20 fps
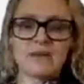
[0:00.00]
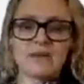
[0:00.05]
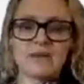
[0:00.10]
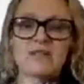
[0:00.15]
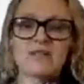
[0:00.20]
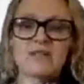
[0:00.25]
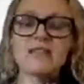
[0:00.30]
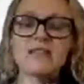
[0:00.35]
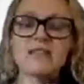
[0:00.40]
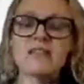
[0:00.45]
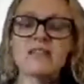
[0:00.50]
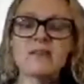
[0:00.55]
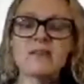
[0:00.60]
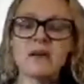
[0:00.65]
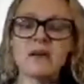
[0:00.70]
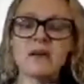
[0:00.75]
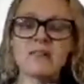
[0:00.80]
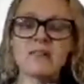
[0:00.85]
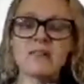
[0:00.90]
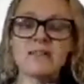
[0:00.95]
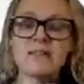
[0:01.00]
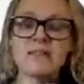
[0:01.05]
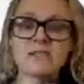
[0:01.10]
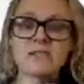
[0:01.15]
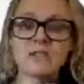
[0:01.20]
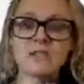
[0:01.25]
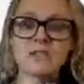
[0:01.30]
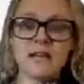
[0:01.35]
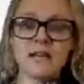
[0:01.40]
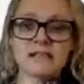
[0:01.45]
The main thing about the
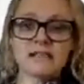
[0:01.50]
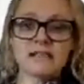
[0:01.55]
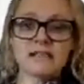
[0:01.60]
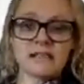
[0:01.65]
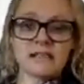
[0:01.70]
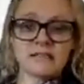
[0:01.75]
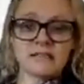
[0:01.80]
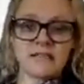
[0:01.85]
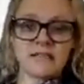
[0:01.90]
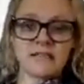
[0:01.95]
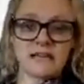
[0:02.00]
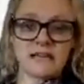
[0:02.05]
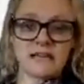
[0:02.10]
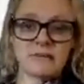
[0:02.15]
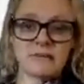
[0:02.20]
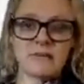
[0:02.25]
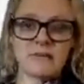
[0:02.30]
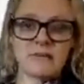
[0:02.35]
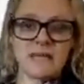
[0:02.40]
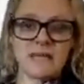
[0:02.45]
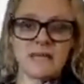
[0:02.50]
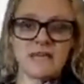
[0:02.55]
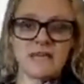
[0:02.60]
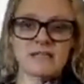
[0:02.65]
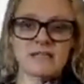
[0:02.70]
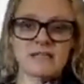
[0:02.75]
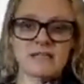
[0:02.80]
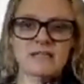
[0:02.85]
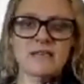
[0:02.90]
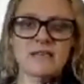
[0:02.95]
Industry Excellence Academy
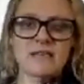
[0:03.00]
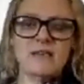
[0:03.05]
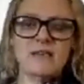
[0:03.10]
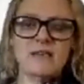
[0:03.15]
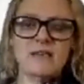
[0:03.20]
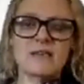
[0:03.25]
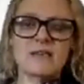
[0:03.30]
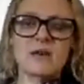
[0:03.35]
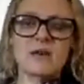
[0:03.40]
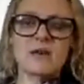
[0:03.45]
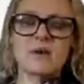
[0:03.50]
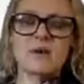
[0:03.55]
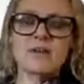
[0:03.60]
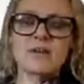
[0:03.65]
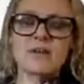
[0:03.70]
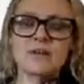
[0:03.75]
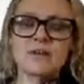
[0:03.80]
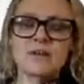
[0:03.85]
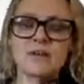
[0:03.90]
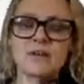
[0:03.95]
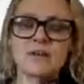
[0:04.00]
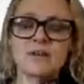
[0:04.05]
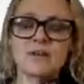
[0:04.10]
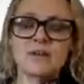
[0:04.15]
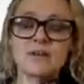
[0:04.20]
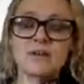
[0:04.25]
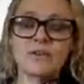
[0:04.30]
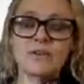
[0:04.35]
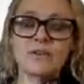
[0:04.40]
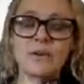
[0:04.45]
is that when you,
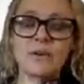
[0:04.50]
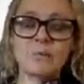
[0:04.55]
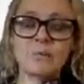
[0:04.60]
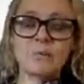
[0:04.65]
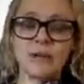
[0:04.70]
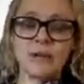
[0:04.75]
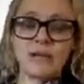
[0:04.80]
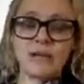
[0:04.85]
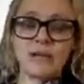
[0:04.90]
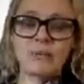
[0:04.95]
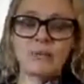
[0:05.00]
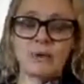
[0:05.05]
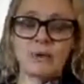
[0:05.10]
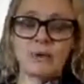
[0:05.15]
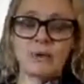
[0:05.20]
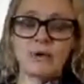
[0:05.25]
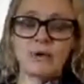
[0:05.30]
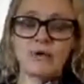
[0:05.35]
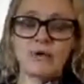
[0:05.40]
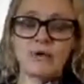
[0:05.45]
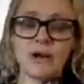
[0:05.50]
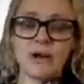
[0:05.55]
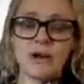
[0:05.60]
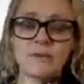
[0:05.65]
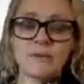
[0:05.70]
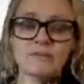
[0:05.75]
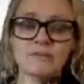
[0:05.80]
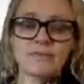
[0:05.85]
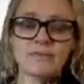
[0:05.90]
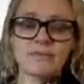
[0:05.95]
you complete your
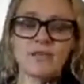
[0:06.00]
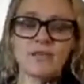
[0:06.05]
programme,